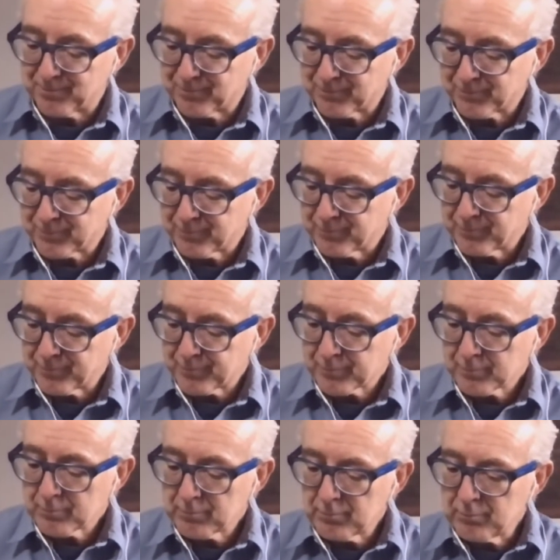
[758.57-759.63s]

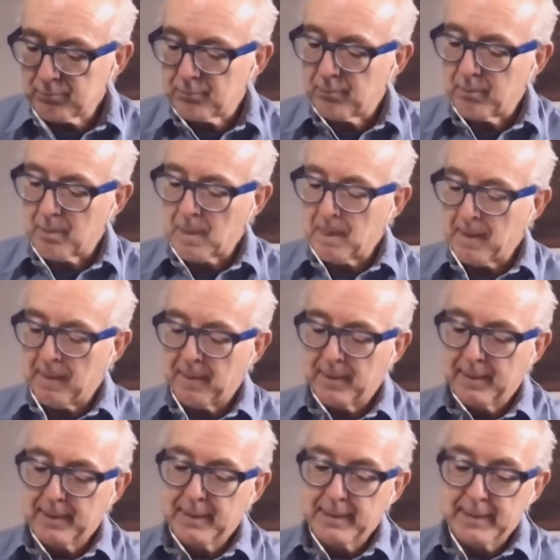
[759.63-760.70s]

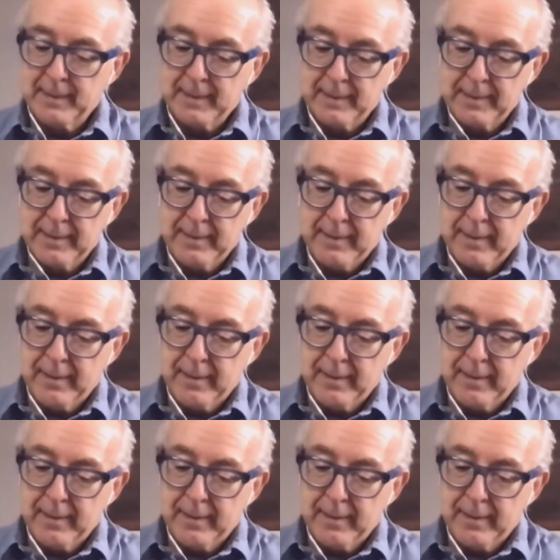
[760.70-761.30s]
(silence)